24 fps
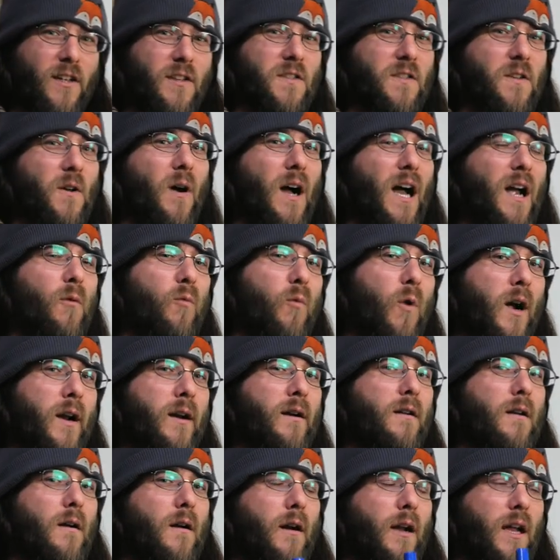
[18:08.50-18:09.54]
So I
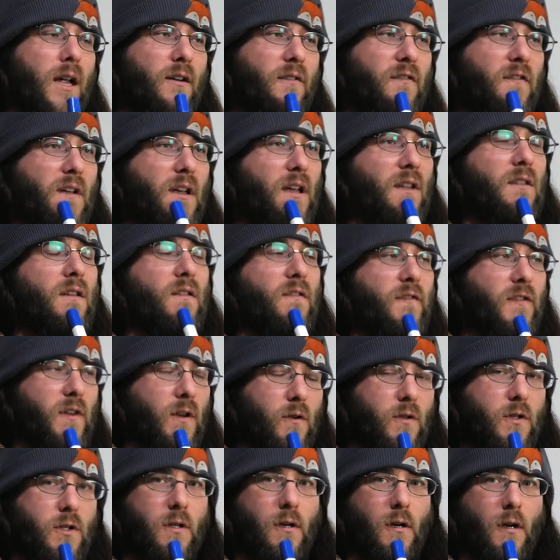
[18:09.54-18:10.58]
wonder if in the
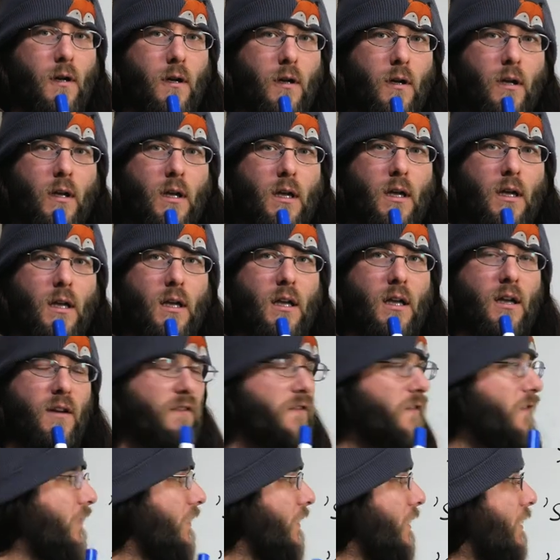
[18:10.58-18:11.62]
future,
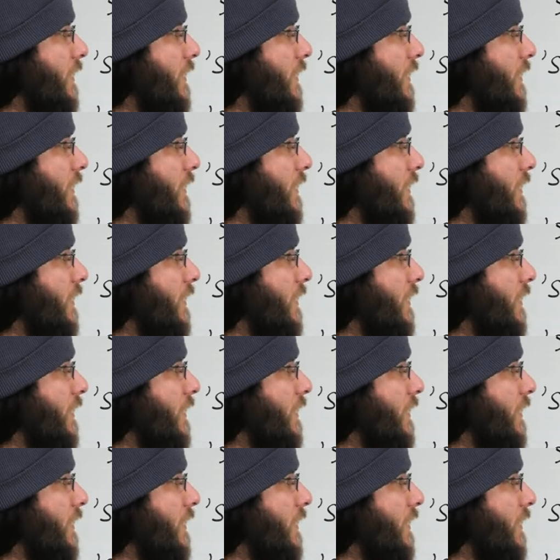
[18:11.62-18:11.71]
if